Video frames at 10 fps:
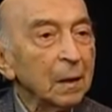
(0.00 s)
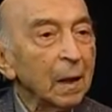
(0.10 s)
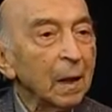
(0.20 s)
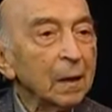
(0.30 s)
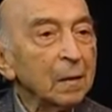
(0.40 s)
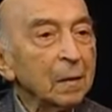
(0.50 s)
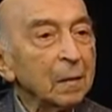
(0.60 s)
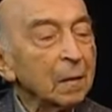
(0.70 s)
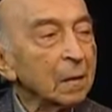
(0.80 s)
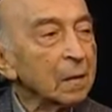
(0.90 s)
and
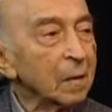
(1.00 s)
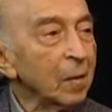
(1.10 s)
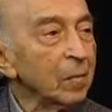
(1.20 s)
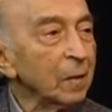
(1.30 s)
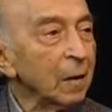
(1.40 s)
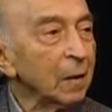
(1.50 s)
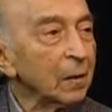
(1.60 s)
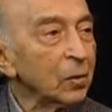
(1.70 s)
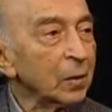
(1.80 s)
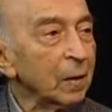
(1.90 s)
some
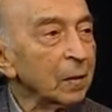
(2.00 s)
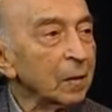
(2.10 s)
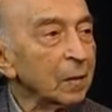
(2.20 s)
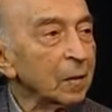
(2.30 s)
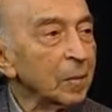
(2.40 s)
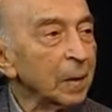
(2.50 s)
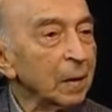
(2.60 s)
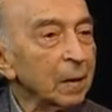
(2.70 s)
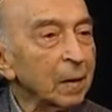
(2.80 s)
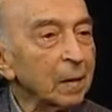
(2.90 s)

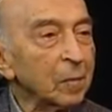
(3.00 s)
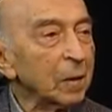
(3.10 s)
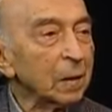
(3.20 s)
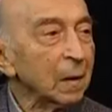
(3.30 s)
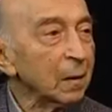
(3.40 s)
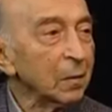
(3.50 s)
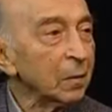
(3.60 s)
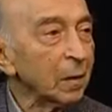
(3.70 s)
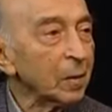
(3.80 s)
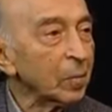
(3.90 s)
English-speaking countries, but not
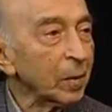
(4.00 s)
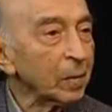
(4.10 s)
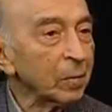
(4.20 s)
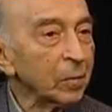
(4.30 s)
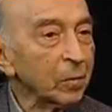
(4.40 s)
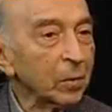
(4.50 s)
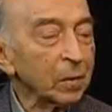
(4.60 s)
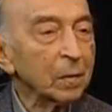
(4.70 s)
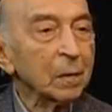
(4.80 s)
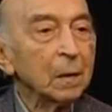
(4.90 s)
to other parts of the
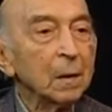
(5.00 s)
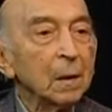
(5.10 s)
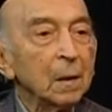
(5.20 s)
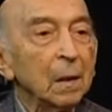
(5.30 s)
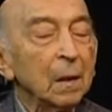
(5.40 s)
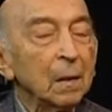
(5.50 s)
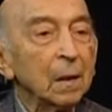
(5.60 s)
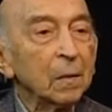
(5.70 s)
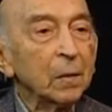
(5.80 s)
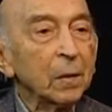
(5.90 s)
world.
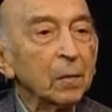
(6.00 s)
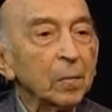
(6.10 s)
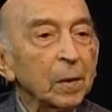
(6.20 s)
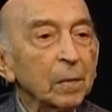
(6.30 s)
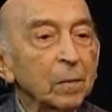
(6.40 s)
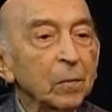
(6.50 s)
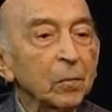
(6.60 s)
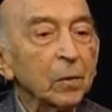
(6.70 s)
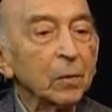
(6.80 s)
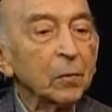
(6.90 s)
Not to other parts of the
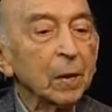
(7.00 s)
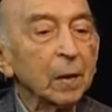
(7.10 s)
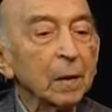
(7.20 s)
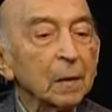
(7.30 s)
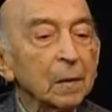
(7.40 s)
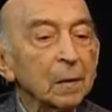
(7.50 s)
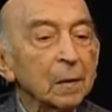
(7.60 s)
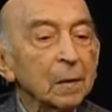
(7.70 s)
world. And